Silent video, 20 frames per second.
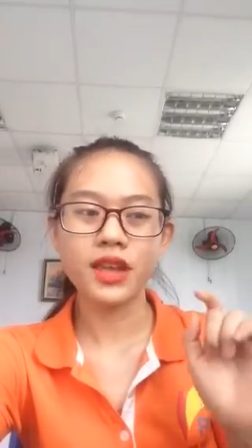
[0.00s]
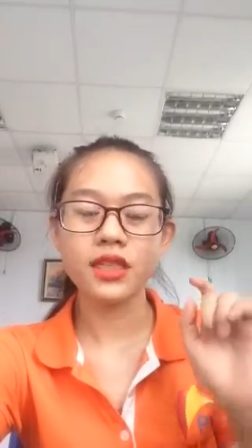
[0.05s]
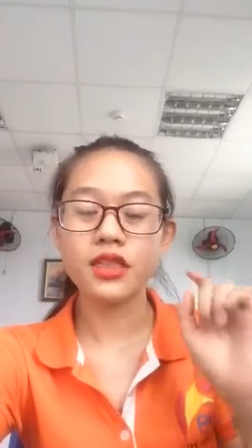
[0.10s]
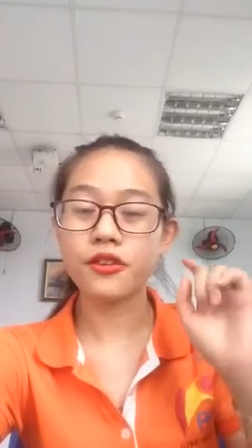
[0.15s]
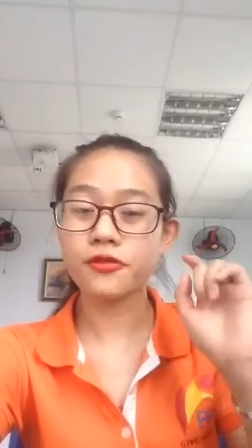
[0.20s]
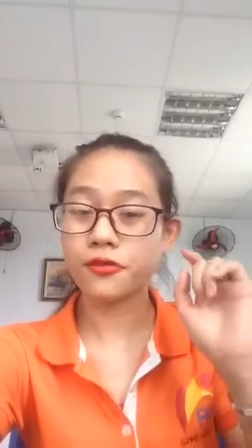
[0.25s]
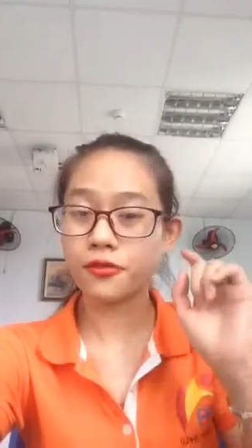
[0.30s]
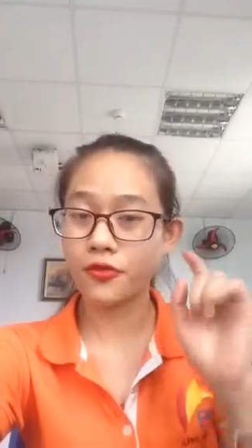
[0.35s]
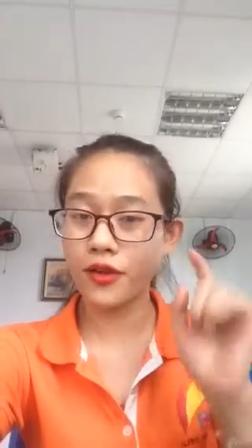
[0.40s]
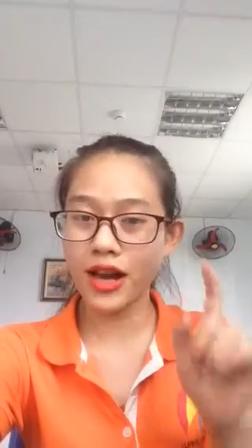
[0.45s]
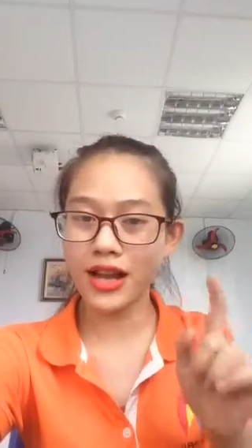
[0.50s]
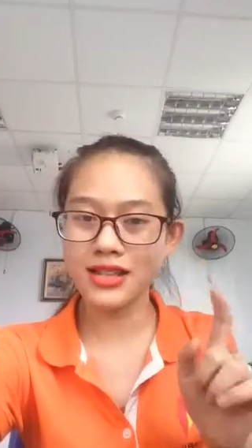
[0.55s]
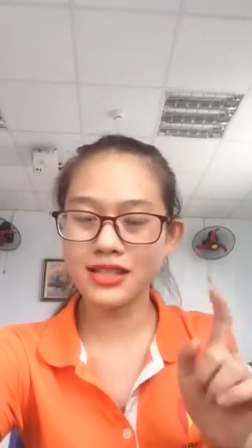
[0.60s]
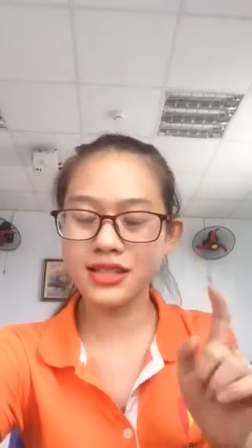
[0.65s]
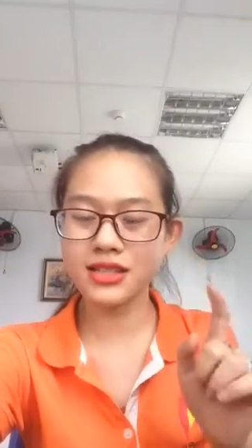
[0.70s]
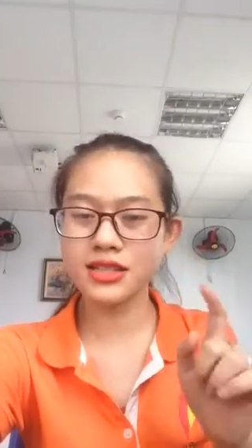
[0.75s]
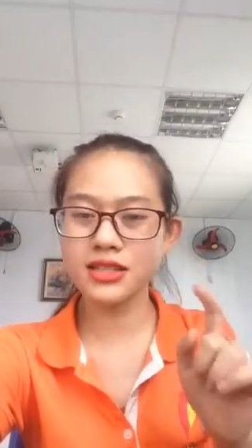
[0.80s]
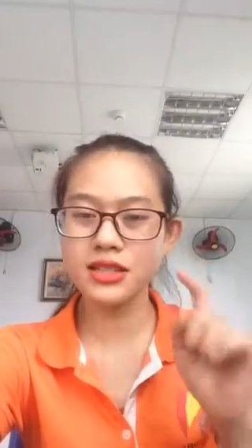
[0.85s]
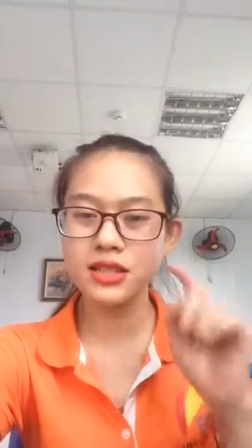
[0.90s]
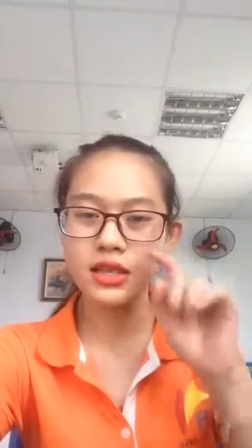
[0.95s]
the
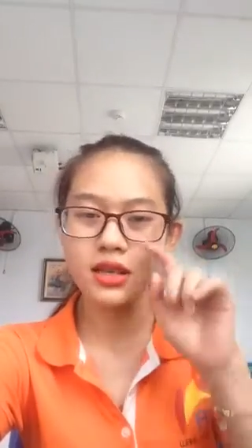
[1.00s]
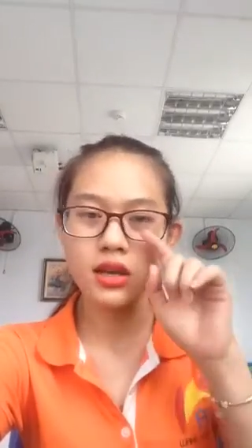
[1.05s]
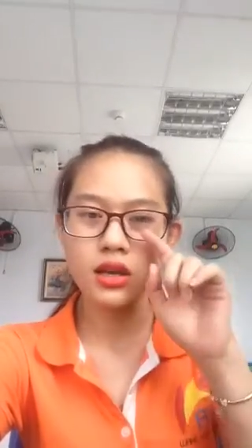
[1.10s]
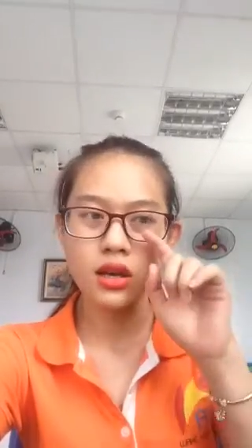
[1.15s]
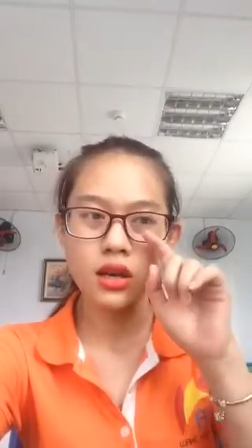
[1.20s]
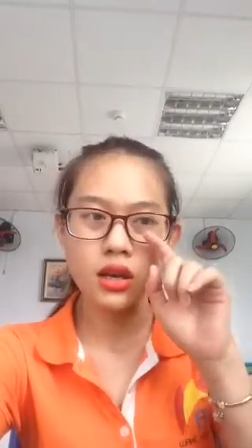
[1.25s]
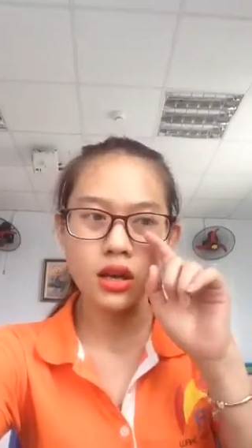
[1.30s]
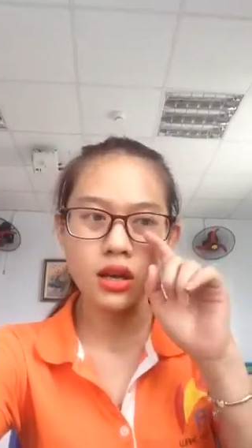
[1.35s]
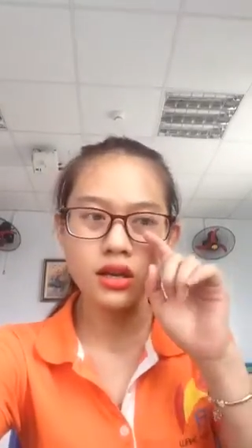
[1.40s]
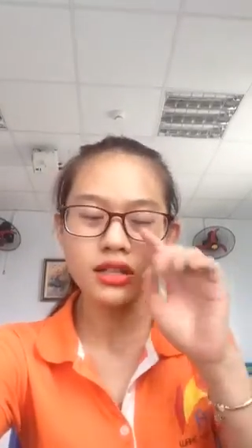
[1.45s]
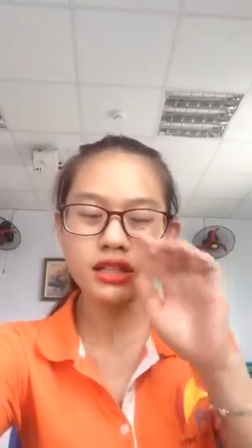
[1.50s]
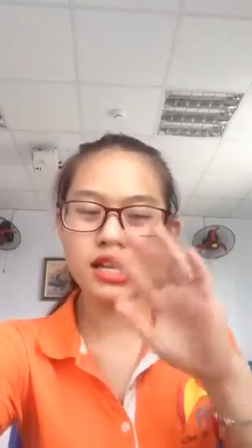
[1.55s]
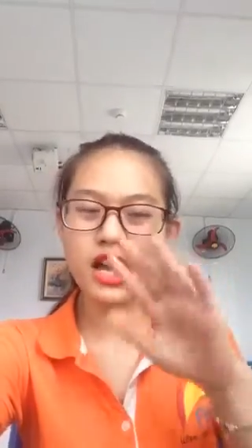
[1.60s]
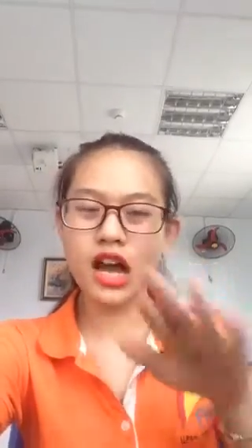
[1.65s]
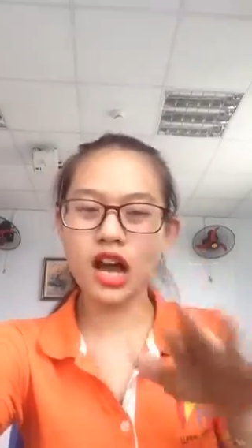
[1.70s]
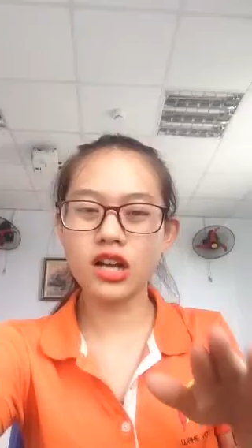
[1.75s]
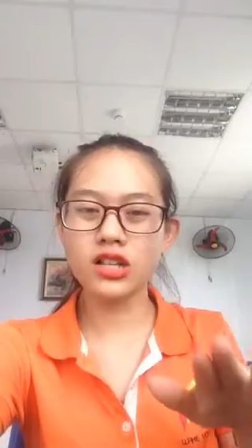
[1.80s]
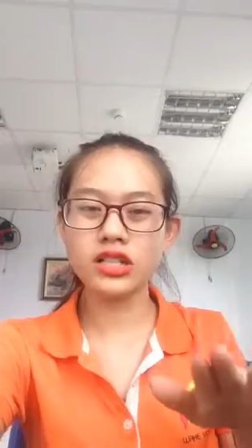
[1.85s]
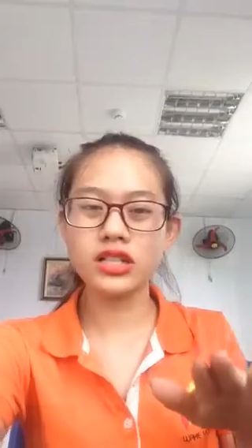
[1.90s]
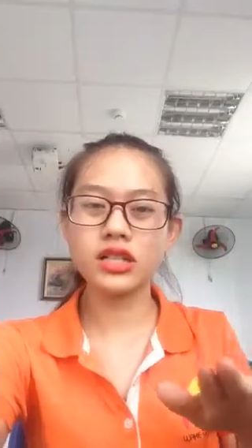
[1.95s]
phrases,
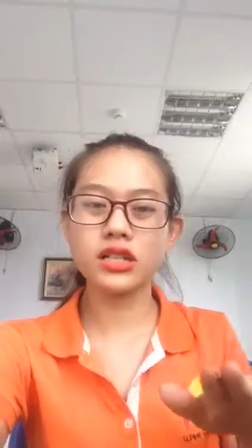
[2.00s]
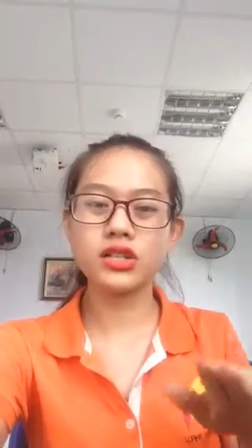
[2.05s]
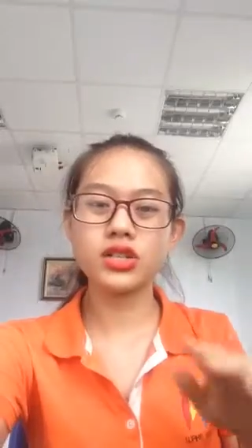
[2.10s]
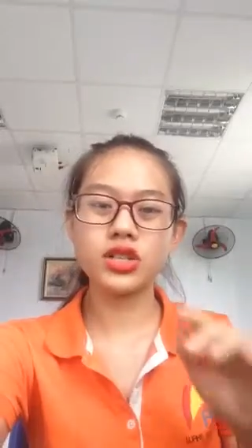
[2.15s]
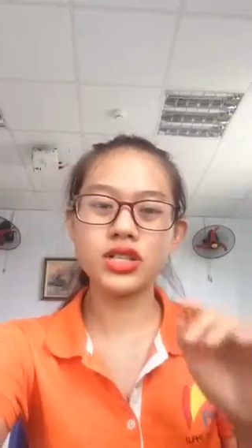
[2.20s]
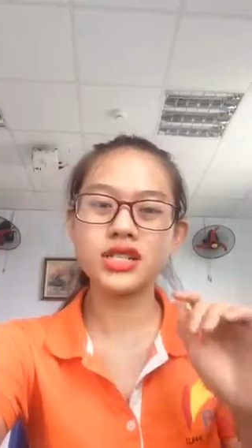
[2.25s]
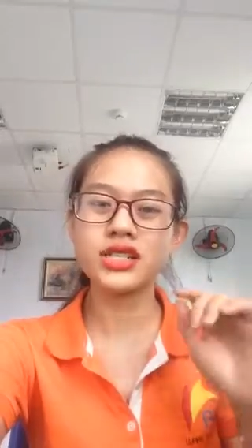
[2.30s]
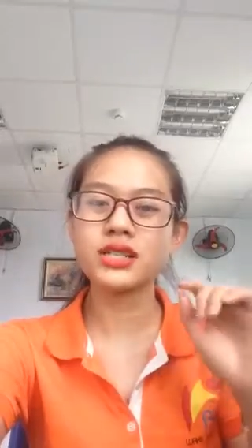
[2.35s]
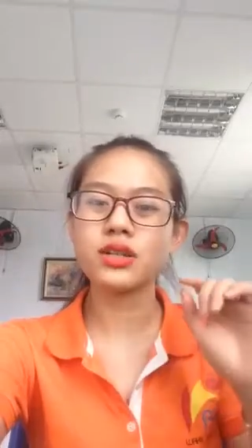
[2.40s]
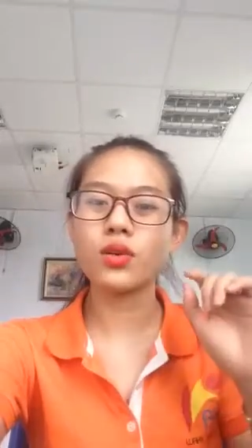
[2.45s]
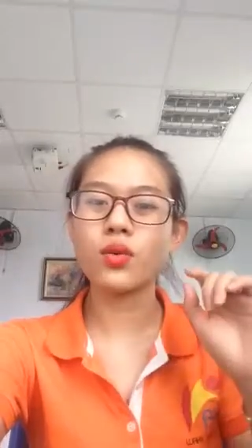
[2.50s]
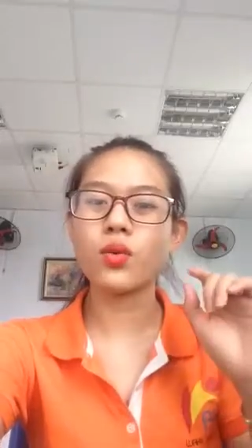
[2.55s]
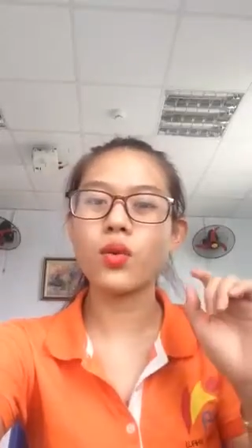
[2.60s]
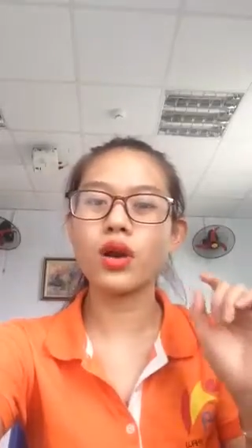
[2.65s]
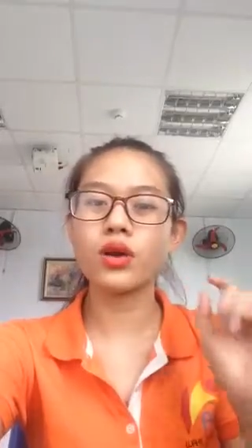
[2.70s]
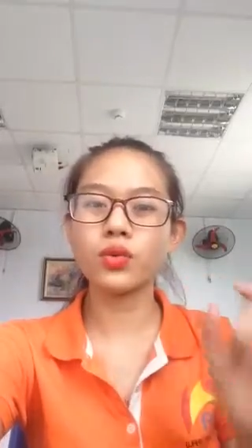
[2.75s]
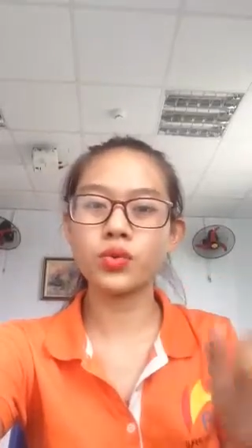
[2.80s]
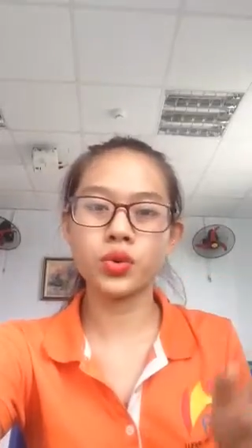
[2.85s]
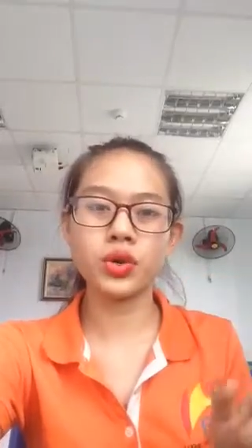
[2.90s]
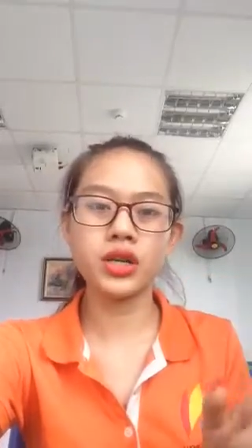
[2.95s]
not just
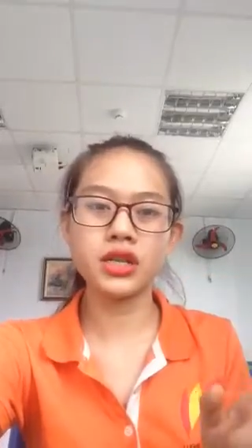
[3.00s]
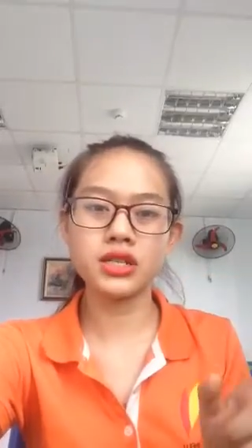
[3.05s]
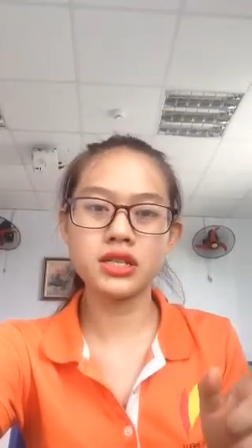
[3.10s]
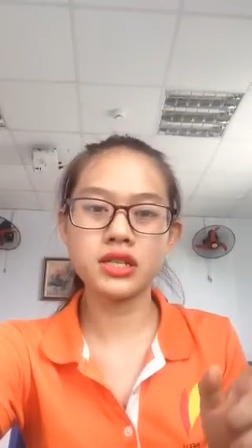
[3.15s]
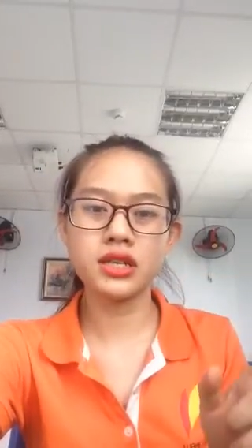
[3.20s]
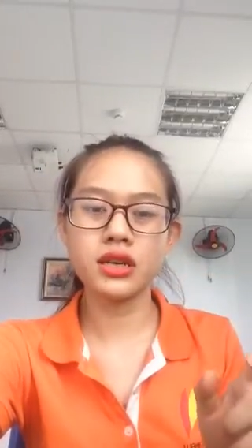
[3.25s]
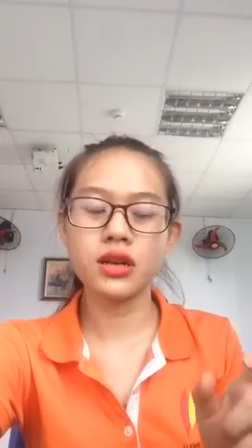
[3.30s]
one word.